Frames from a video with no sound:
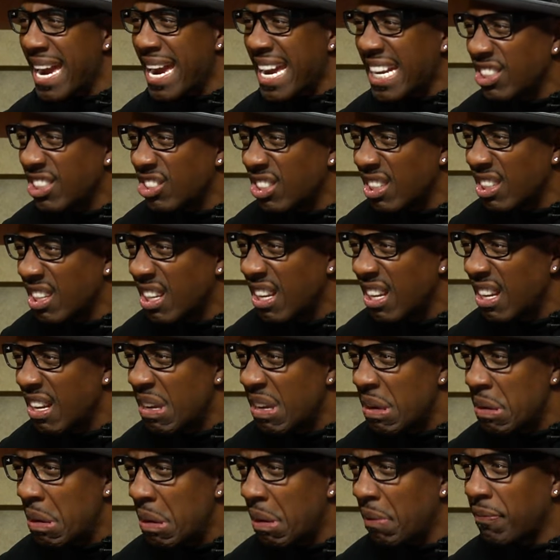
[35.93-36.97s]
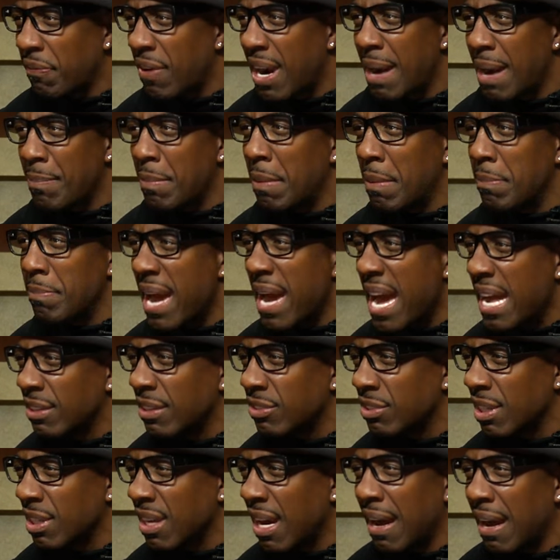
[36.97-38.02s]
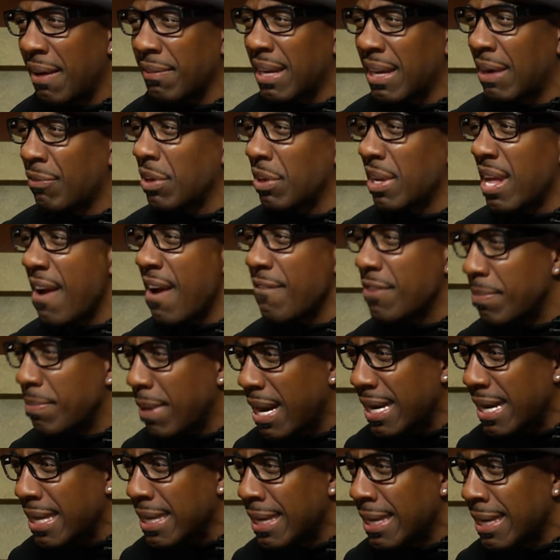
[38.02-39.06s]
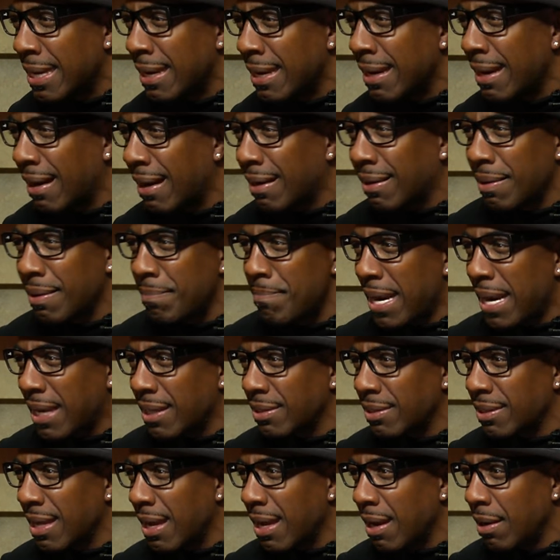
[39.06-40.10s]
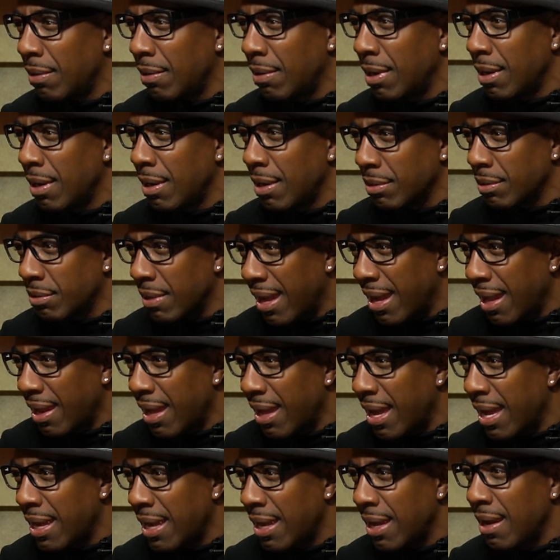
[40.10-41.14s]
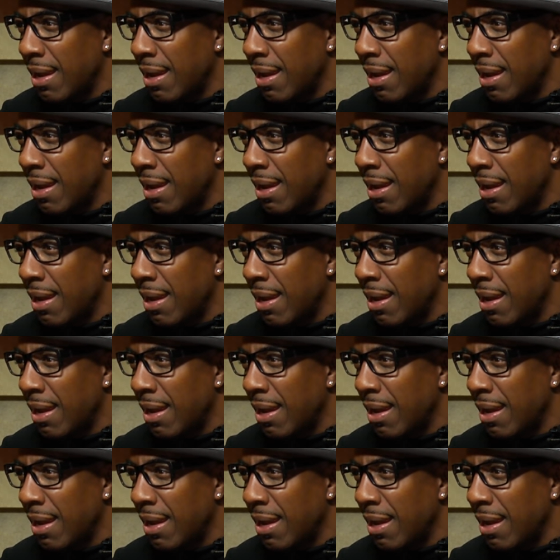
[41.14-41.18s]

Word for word: agent. I fired my manager. I got rid of everybody. I come back in town to LA